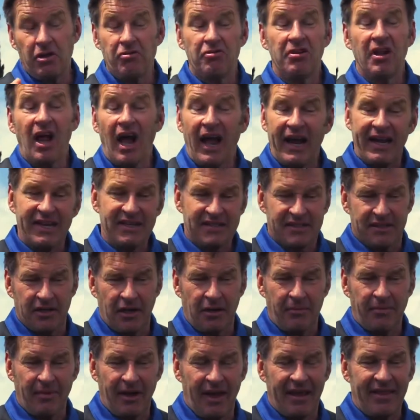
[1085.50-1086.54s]
liked
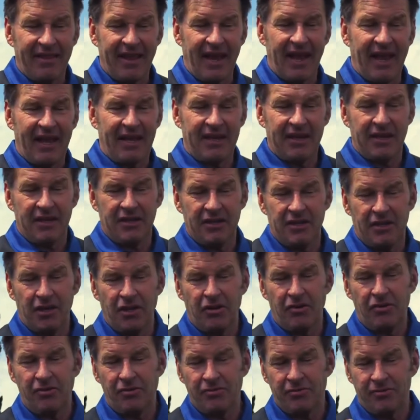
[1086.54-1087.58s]
them and then
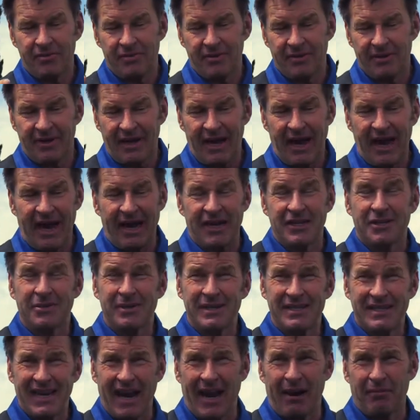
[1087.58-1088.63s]
you had to
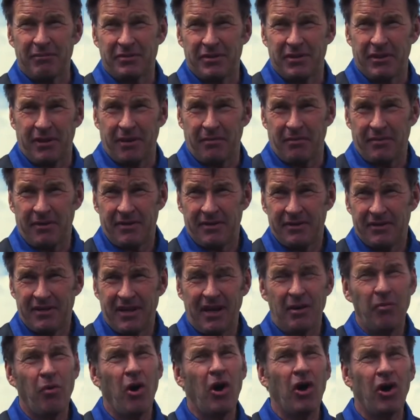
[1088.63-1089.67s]
adapt to them. So
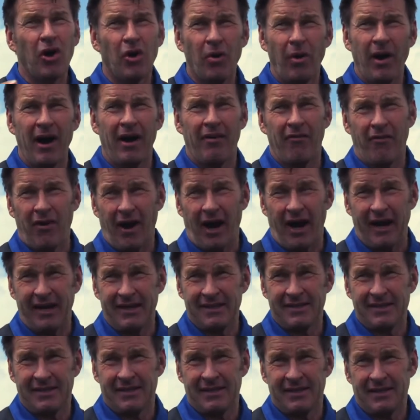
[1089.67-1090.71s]
they weren't quite
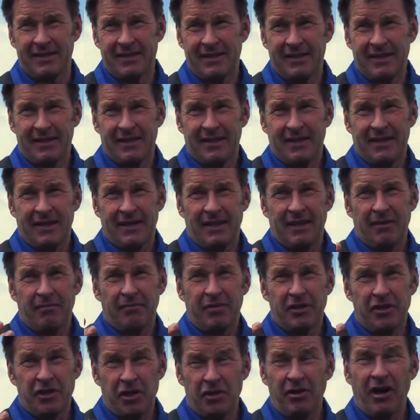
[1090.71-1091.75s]
right,
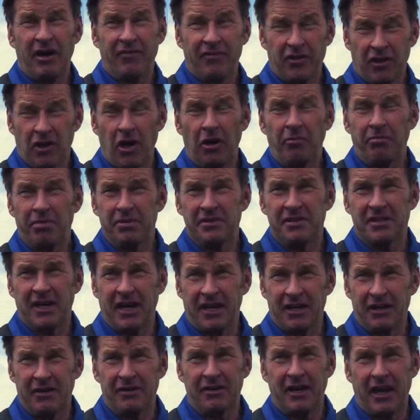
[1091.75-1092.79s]
but you have to
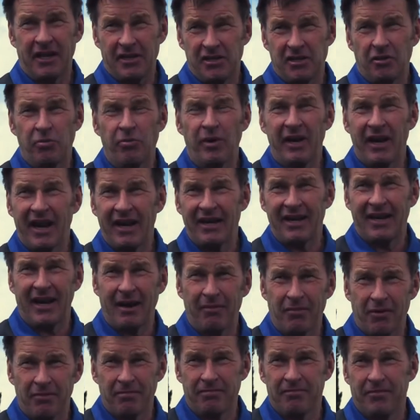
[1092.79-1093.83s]
compensate. And so we ended
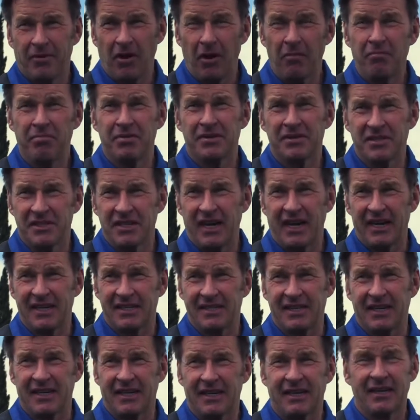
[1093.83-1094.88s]
up
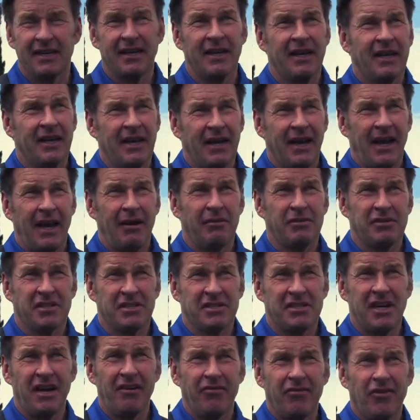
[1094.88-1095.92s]
compensating. It was a
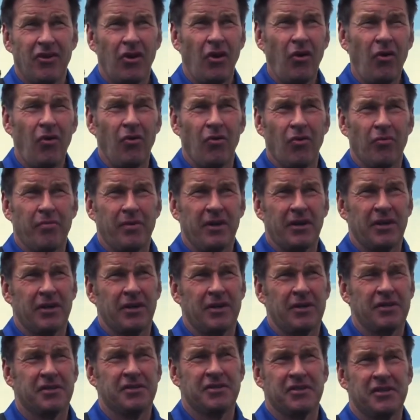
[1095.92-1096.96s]
tough call
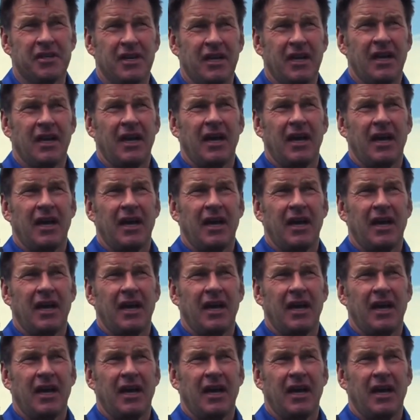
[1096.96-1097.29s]
because,